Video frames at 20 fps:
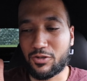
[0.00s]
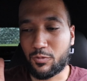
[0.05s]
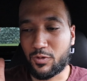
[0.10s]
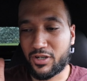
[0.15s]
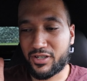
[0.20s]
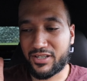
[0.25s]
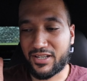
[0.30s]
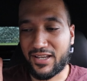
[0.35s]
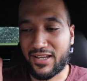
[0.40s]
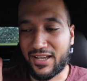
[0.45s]

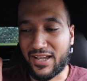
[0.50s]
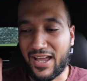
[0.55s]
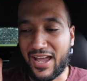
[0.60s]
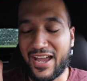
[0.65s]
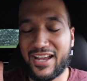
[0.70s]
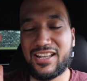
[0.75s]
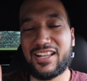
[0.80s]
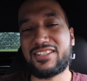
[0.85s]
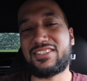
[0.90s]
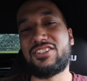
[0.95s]
one that
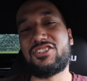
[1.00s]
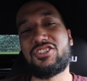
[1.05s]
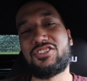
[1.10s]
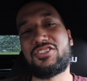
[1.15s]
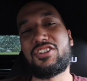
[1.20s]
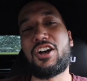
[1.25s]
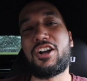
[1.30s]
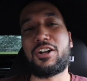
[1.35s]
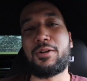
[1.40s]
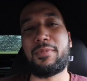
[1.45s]
I like to just
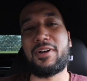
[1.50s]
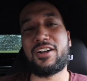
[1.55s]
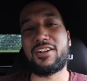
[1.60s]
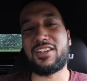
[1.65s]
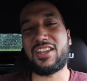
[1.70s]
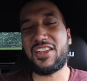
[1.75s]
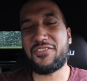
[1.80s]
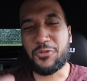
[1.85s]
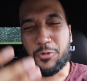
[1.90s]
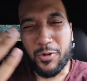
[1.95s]
talk about
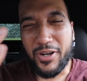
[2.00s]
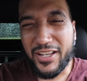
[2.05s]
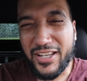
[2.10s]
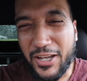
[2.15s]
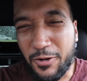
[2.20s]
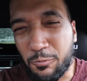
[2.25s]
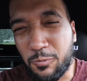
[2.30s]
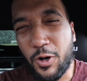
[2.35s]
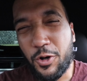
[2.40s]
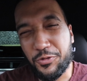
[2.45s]
it. Even when I
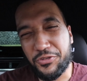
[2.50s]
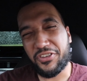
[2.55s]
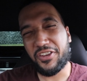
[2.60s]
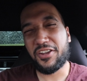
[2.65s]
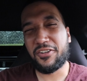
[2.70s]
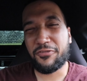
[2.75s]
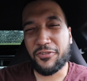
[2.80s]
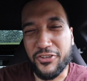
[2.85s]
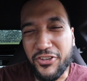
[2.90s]
get roasted for